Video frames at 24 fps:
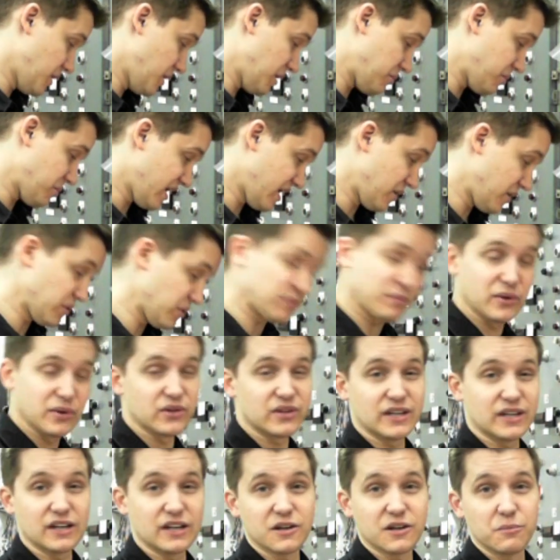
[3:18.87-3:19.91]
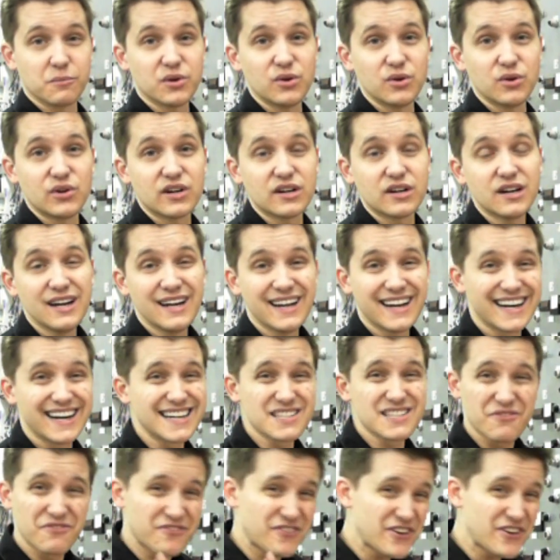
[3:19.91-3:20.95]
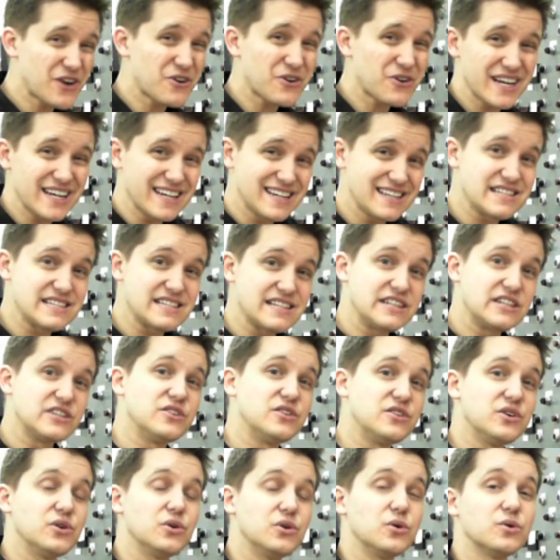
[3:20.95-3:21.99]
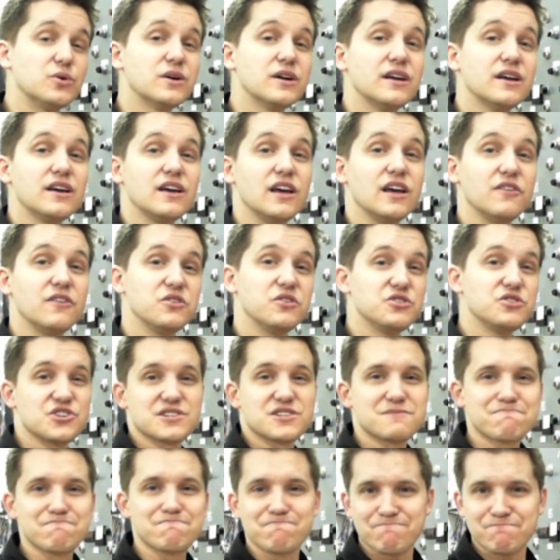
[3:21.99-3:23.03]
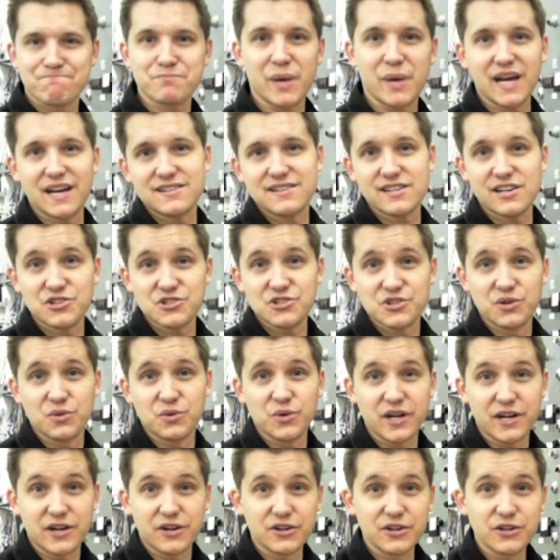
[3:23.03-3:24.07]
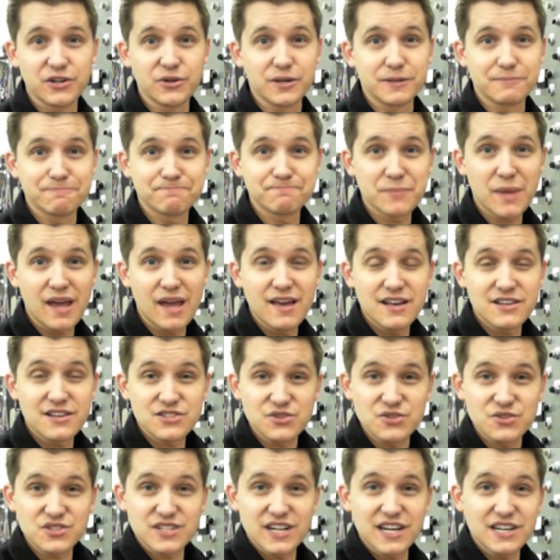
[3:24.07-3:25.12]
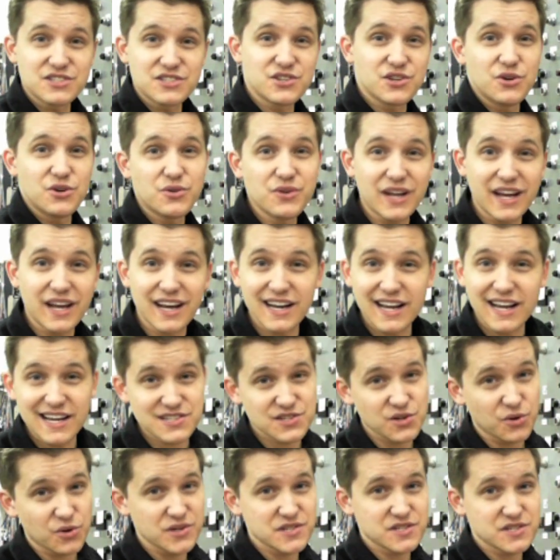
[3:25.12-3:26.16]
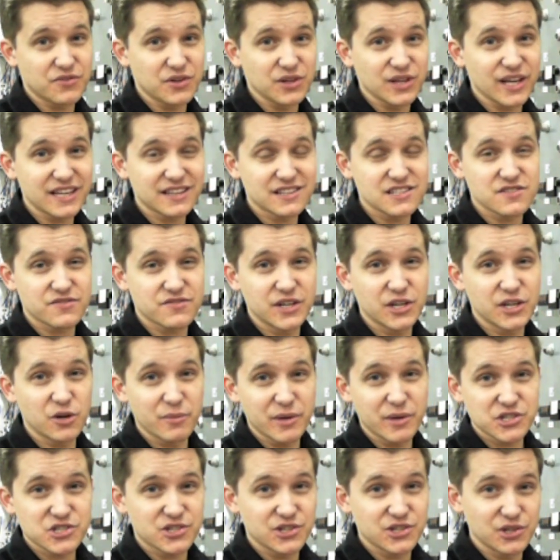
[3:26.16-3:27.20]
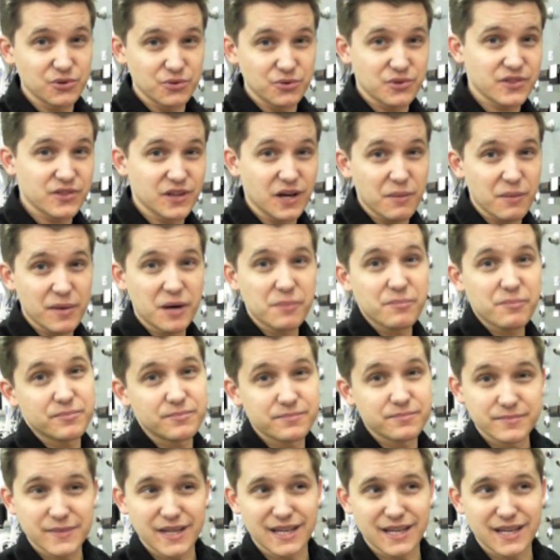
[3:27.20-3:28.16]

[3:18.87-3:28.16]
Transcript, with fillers: into play with building a computer. And it's very easy to do if you just pay attention to what you're doing. So stay tuned. And as always, if you like this video, make sure you thumb up